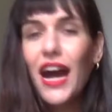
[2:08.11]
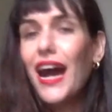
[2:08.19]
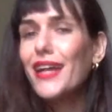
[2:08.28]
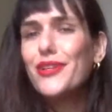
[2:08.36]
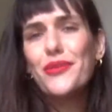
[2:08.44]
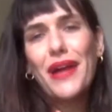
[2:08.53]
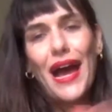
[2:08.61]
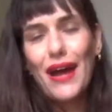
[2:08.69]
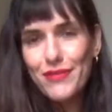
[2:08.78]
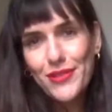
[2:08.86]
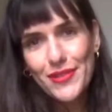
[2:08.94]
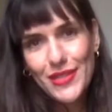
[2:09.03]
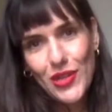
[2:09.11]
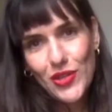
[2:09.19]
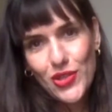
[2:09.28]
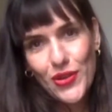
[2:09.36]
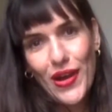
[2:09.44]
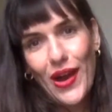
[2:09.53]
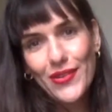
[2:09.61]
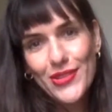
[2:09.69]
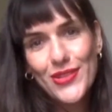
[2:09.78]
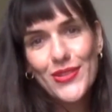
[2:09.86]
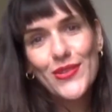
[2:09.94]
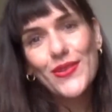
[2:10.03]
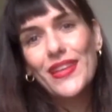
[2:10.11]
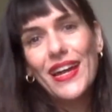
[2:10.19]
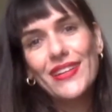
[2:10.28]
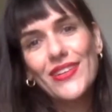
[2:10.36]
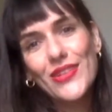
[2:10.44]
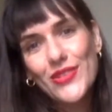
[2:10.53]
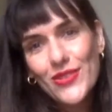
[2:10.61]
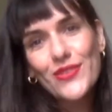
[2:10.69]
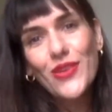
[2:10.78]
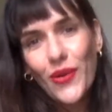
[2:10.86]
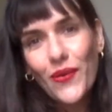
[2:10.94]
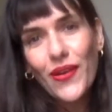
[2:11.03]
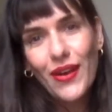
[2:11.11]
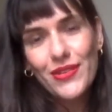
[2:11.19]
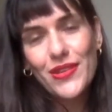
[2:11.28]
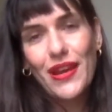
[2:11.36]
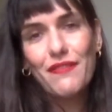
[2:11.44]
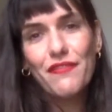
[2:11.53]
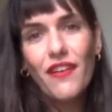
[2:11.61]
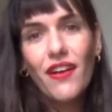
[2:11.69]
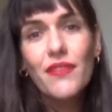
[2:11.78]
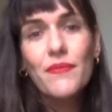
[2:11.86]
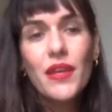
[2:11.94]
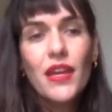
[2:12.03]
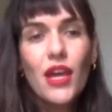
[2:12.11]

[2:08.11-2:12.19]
I don't have to teach you how to do that because you know how to have fun,